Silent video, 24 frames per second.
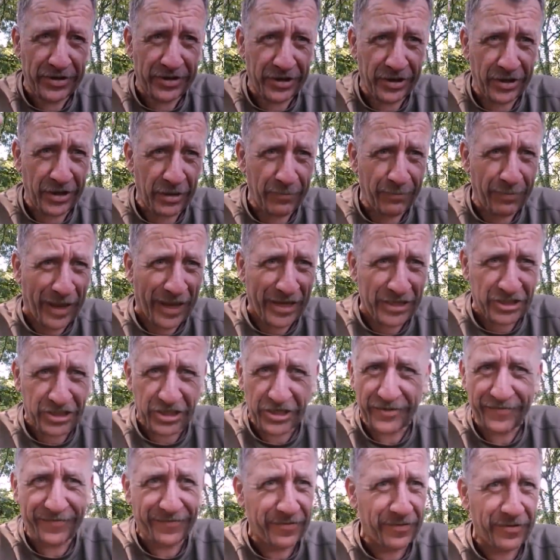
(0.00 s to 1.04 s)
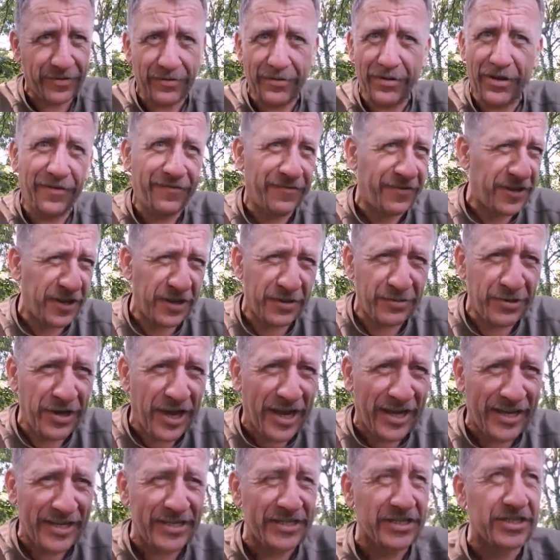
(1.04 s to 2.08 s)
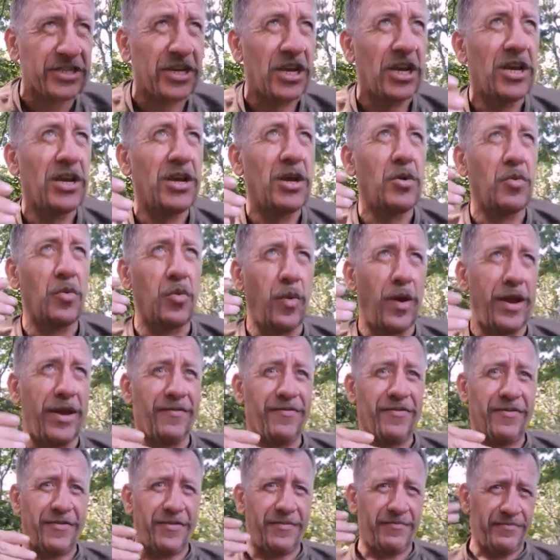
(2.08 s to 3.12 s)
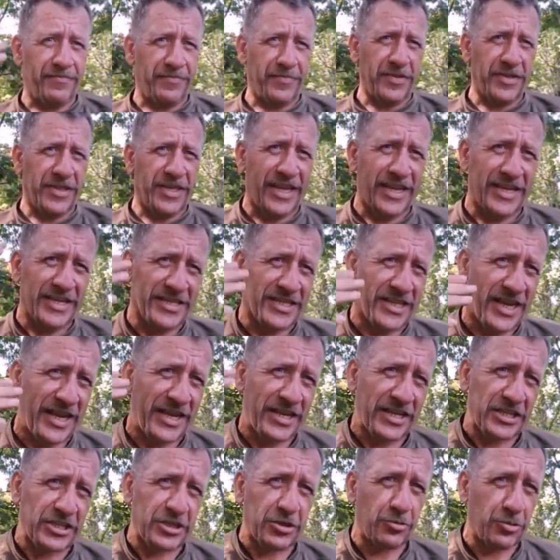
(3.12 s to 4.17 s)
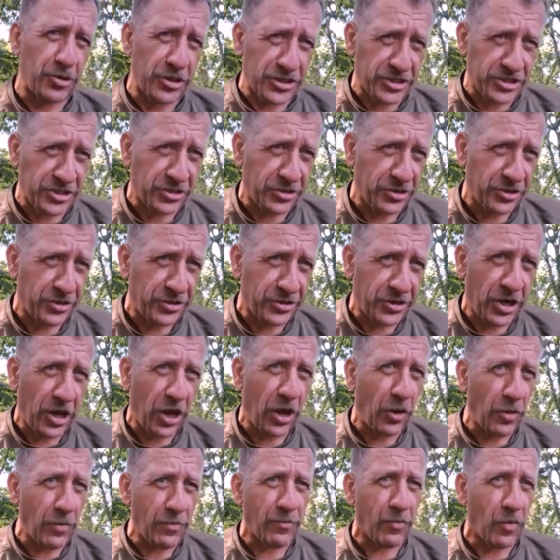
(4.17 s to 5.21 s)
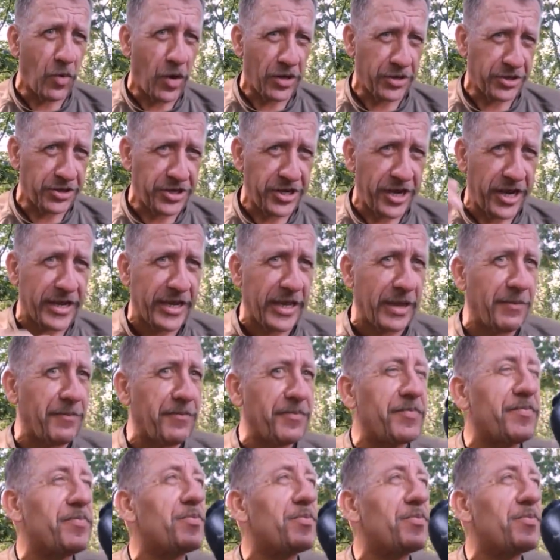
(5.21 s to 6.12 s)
under a basher for a few nights with the intent to return home one day.